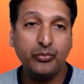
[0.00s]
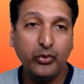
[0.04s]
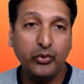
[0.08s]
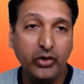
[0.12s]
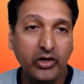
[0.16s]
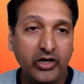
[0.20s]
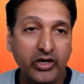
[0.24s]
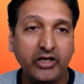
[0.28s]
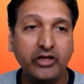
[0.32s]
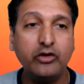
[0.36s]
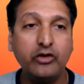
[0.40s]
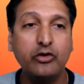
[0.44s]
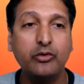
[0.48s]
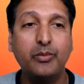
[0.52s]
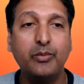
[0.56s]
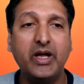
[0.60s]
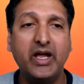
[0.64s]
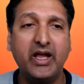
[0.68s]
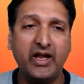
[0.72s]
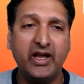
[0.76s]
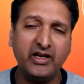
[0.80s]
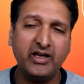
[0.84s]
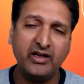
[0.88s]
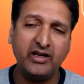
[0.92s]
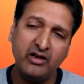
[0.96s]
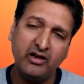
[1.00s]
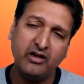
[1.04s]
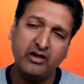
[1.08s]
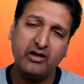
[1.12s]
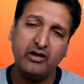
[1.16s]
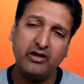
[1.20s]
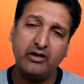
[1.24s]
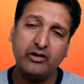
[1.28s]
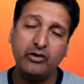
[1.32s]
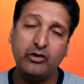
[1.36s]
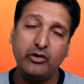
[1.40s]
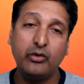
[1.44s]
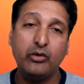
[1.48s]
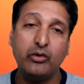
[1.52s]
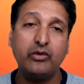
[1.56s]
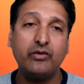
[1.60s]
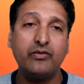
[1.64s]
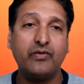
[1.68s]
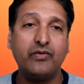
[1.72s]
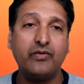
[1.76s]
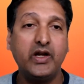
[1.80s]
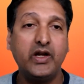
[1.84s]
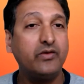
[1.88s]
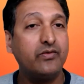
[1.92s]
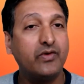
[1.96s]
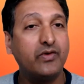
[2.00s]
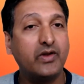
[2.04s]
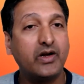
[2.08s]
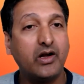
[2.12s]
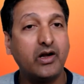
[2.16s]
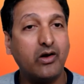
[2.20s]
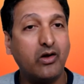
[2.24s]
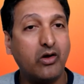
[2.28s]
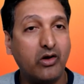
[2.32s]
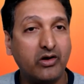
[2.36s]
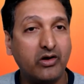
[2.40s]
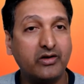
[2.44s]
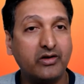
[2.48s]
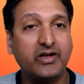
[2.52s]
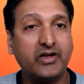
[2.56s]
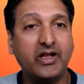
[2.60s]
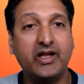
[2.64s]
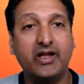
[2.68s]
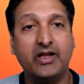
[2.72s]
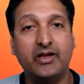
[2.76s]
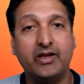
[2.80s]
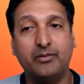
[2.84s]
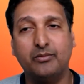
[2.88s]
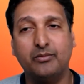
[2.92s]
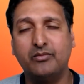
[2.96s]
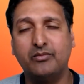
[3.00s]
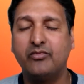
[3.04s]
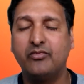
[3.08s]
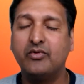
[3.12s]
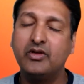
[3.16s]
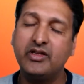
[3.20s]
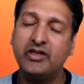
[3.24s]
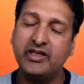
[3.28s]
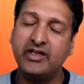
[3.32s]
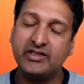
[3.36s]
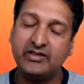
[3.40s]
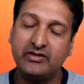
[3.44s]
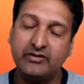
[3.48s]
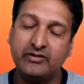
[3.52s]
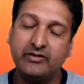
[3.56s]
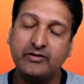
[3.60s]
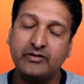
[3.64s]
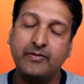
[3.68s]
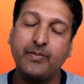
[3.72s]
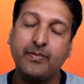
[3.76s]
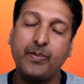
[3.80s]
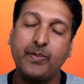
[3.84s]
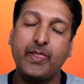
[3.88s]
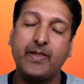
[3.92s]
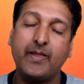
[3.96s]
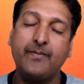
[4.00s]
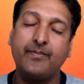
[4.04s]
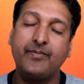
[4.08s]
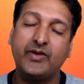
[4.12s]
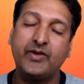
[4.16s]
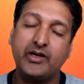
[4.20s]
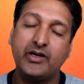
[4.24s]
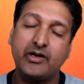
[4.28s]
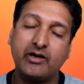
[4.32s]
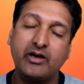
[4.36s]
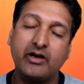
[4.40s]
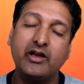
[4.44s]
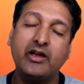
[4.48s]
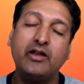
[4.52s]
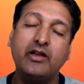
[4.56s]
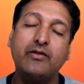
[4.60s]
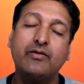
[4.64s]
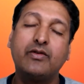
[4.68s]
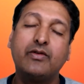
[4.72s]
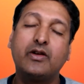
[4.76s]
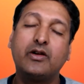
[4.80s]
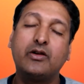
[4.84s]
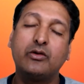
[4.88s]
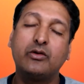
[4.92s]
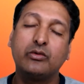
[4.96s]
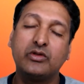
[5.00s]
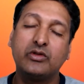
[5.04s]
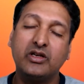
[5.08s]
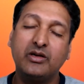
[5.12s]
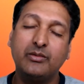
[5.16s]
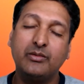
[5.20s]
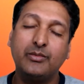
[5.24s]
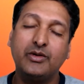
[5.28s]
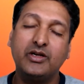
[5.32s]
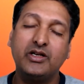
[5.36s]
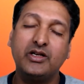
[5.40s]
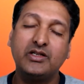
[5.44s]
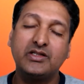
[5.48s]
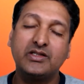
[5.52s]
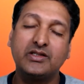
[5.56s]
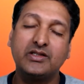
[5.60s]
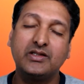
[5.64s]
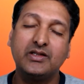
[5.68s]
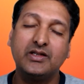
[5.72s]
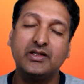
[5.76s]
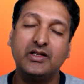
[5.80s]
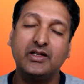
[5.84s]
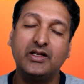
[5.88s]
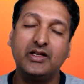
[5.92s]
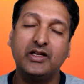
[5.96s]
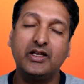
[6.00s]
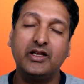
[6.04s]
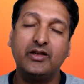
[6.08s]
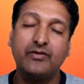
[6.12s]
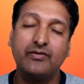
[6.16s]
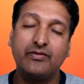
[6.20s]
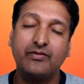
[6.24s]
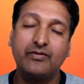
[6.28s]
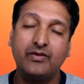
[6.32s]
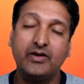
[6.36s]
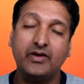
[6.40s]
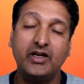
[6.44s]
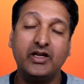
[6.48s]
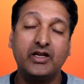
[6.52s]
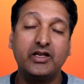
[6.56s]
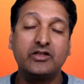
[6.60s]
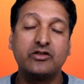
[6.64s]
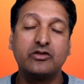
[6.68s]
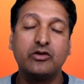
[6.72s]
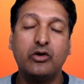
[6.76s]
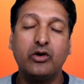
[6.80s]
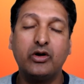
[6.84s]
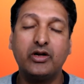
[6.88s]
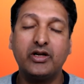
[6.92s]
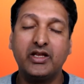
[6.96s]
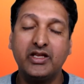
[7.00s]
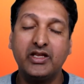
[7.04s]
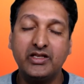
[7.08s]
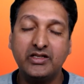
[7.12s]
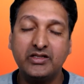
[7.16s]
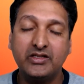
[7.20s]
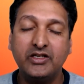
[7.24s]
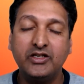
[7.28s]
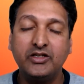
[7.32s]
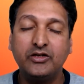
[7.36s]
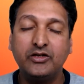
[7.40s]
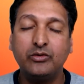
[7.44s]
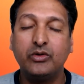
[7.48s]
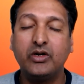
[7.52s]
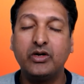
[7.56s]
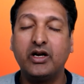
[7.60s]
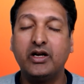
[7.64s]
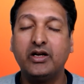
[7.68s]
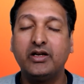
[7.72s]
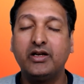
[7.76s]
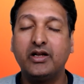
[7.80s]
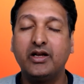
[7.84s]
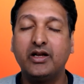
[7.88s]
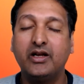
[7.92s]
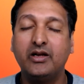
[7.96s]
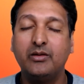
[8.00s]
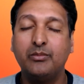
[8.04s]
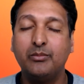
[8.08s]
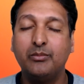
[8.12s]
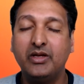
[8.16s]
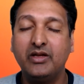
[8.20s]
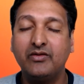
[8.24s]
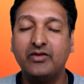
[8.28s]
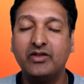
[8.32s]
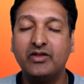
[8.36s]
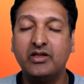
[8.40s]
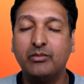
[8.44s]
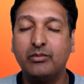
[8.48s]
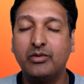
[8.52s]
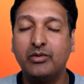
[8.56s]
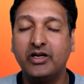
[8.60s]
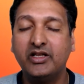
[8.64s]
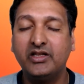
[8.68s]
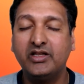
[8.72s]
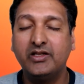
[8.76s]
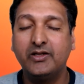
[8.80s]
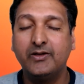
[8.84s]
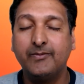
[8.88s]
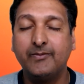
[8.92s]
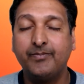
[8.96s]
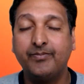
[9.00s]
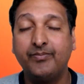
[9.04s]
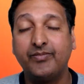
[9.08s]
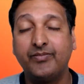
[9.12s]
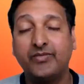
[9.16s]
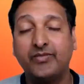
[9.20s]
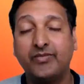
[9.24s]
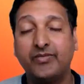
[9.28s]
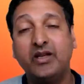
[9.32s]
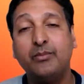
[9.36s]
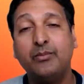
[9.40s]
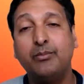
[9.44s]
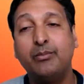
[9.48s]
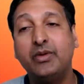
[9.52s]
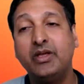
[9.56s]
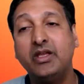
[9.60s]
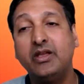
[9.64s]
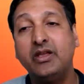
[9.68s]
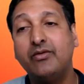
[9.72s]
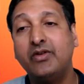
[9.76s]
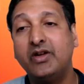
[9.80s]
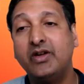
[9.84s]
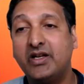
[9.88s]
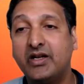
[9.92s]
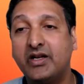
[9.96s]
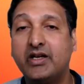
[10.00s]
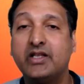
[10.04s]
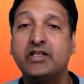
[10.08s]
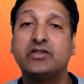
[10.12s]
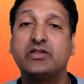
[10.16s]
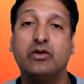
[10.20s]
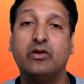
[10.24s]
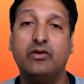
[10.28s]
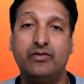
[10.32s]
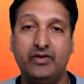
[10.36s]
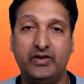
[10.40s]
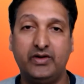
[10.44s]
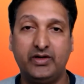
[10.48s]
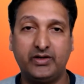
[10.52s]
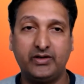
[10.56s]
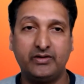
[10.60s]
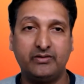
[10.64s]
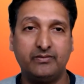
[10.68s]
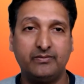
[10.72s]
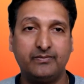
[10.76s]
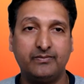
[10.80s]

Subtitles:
pulling you back, don't fight for a long time. Yes, try for 2-3 minutes. If it is not easy to cut and be with the breath, then be witness of it.